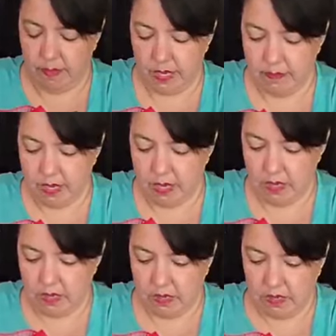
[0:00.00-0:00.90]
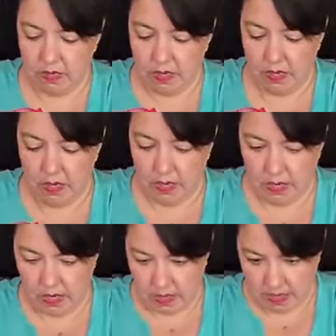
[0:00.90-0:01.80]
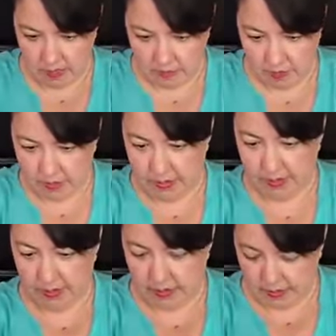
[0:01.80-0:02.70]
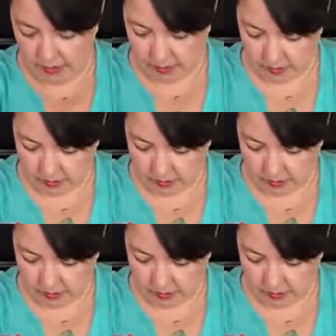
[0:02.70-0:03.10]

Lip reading: Babies. I have baby grandsons.